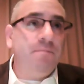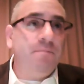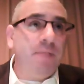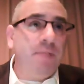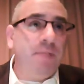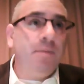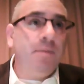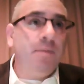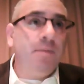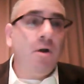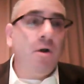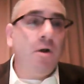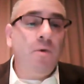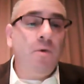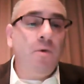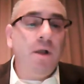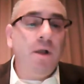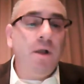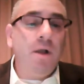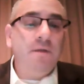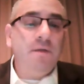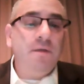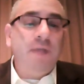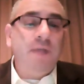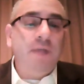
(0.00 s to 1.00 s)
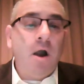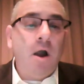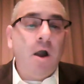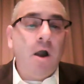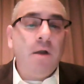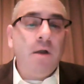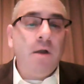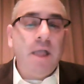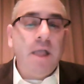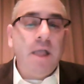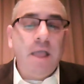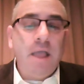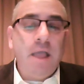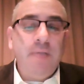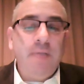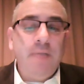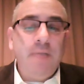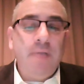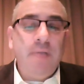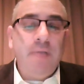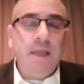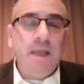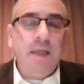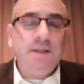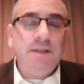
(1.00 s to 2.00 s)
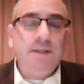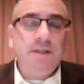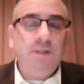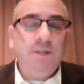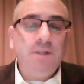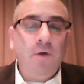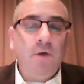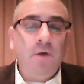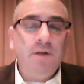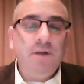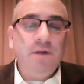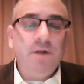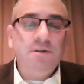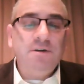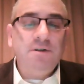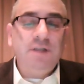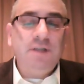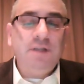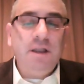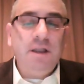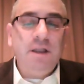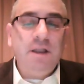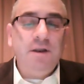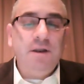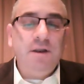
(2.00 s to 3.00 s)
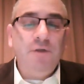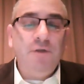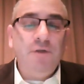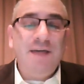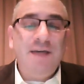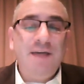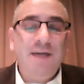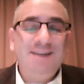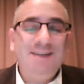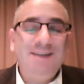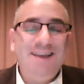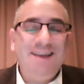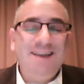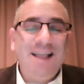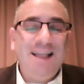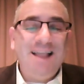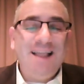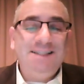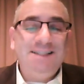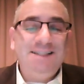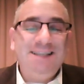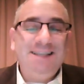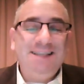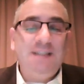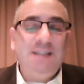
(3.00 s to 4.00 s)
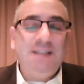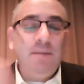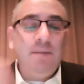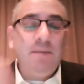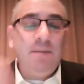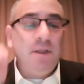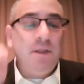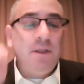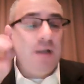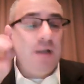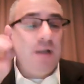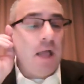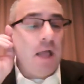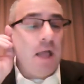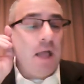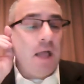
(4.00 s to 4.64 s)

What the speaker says: people are aware that the RIAA paid its lawyers in 2008 $16 million